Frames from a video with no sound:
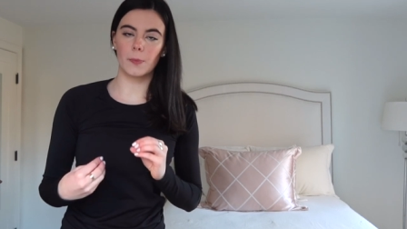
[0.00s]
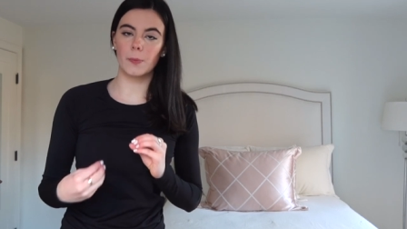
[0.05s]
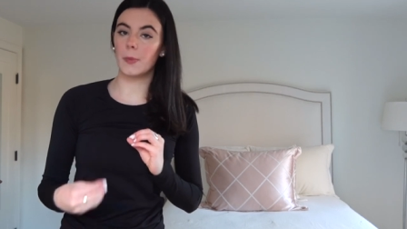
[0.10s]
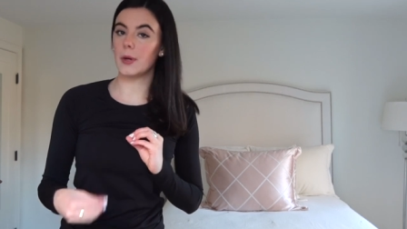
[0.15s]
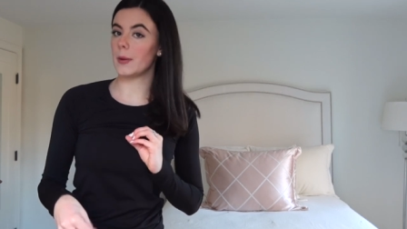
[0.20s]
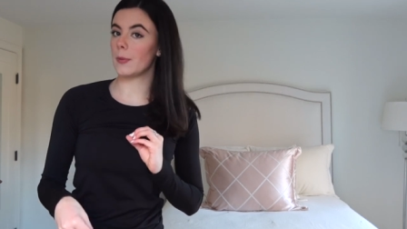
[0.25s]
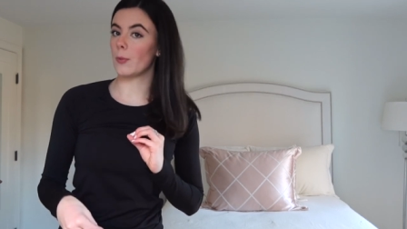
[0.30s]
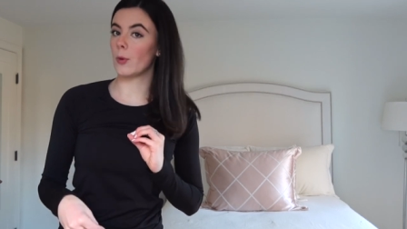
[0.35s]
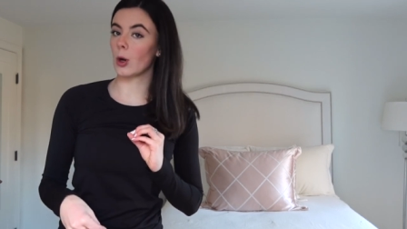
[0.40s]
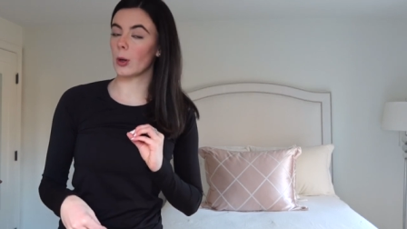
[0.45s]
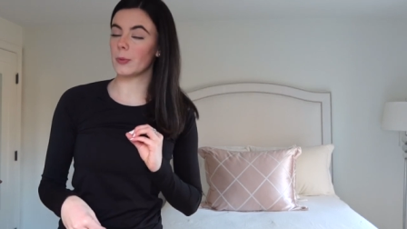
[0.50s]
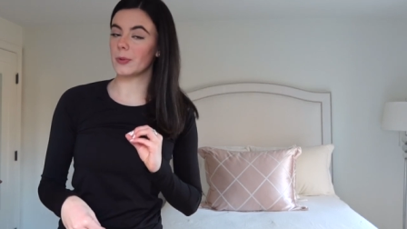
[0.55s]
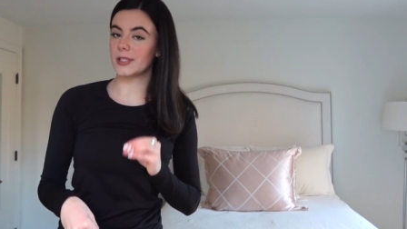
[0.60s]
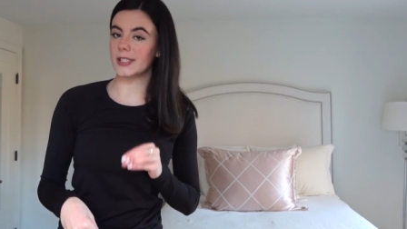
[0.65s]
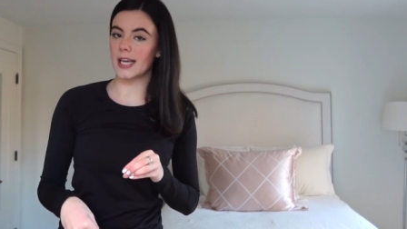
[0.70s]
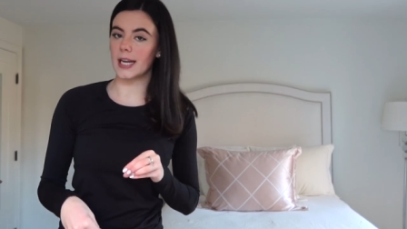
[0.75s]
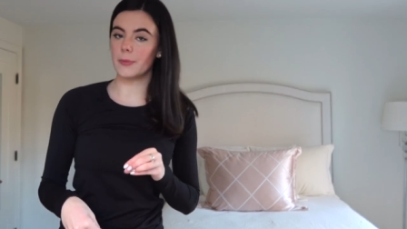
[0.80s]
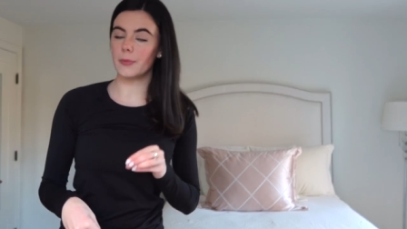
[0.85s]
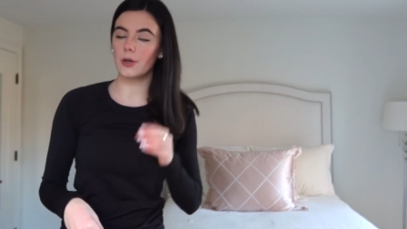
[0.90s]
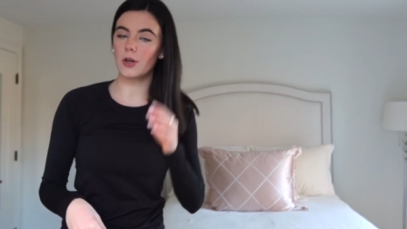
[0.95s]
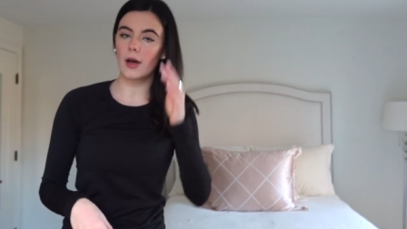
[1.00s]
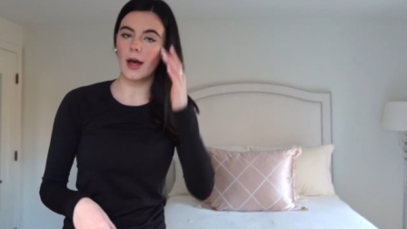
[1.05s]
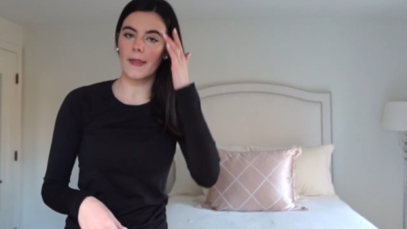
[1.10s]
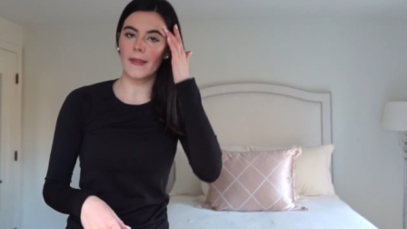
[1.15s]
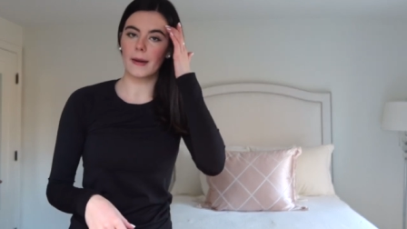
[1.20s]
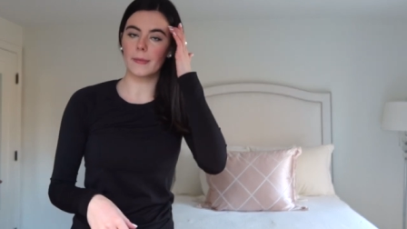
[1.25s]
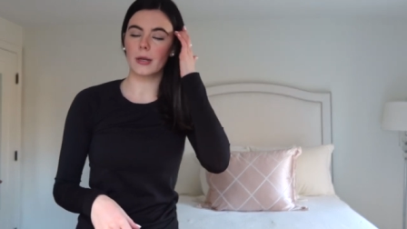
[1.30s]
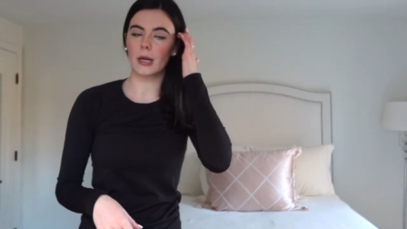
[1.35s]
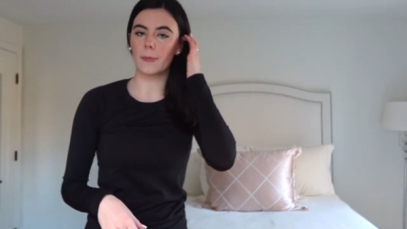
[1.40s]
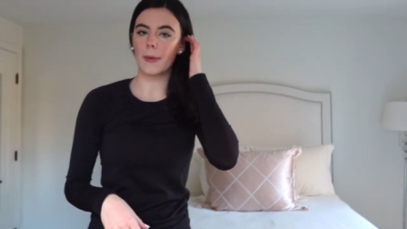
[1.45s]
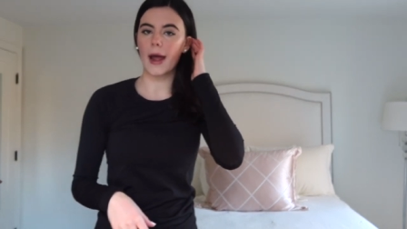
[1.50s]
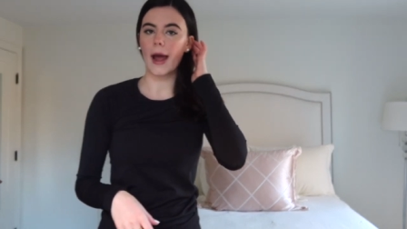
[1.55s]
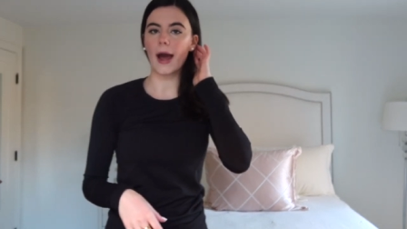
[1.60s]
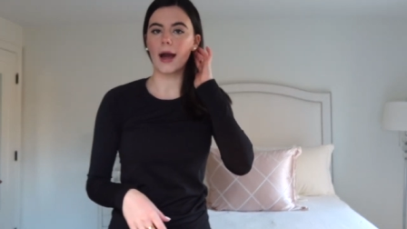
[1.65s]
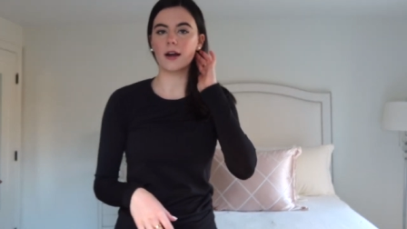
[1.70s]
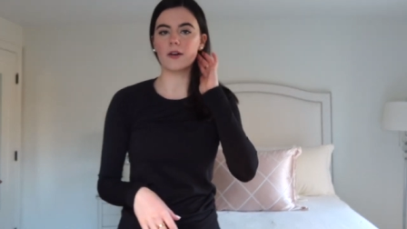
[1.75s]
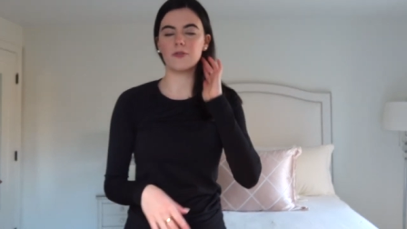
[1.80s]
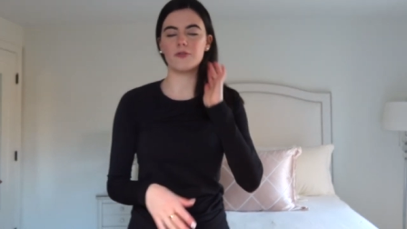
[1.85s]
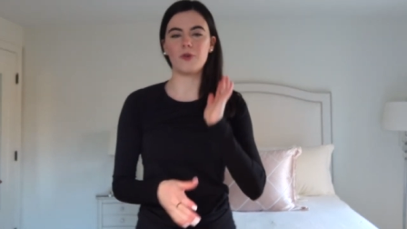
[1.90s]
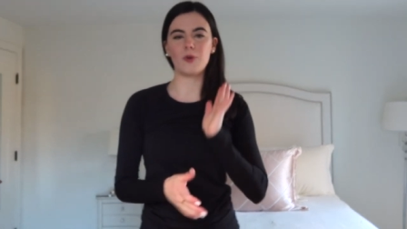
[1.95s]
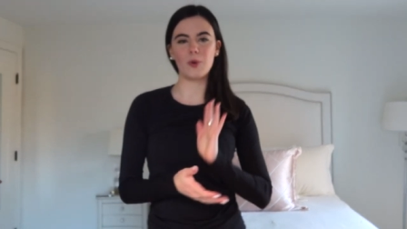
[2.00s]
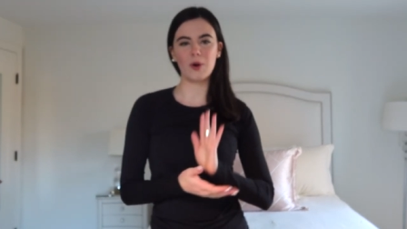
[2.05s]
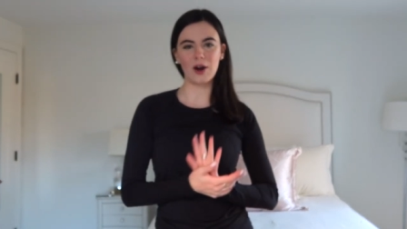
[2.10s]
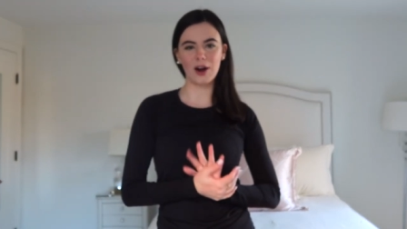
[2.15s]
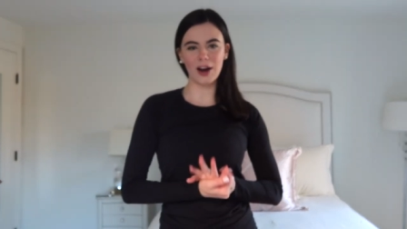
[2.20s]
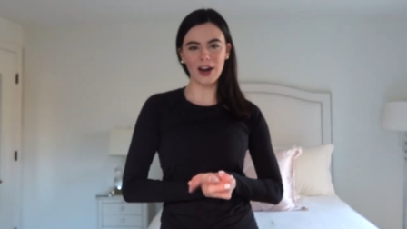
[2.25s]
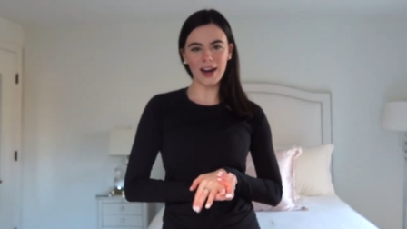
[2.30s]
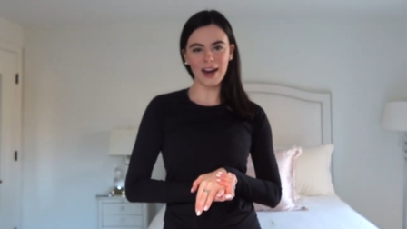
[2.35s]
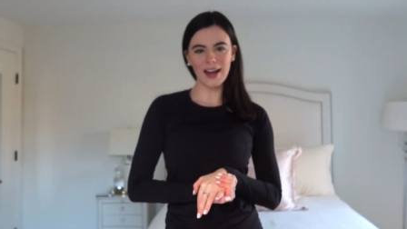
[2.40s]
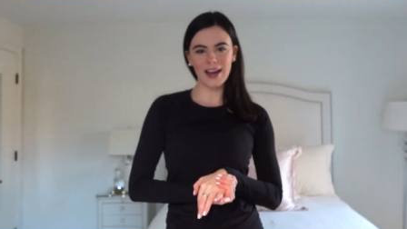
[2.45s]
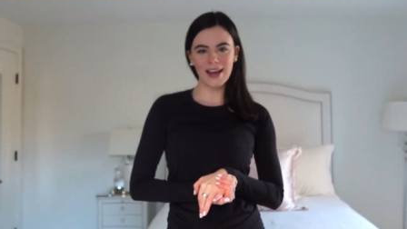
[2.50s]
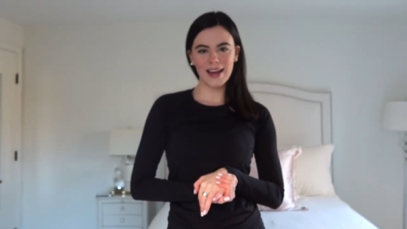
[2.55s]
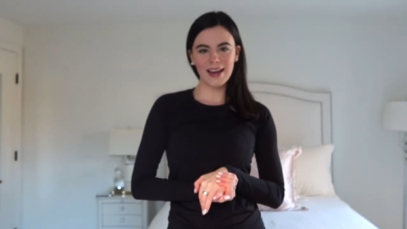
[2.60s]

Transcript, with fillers: bit more presentable and then I'm going to pack for